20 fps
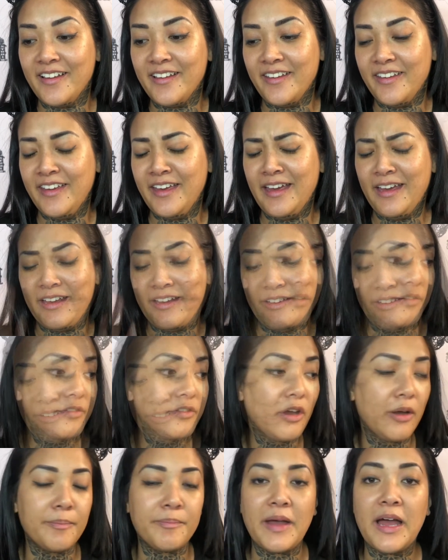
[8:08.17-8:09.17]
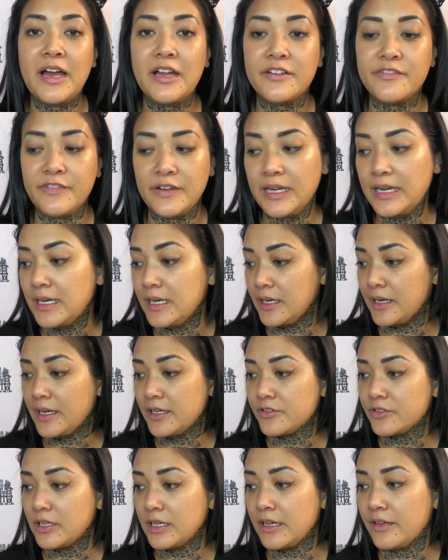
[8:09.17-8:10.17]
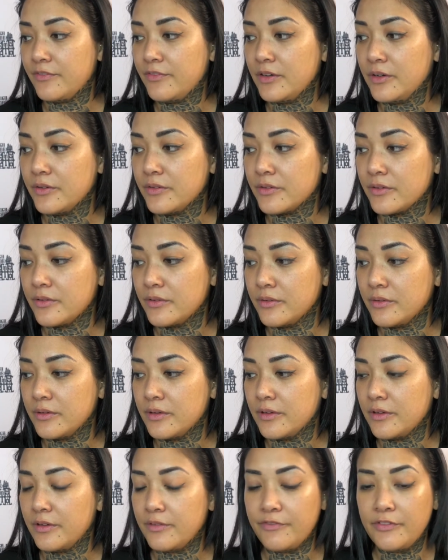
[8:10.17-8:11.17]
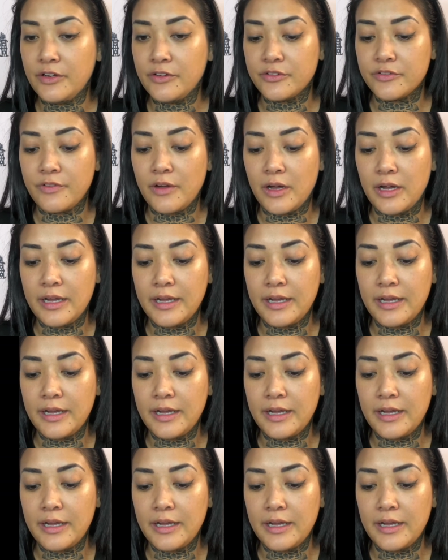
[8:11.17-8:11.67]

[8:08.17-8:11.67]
Yeah, it's not a bad feeling, actually. It feels fine.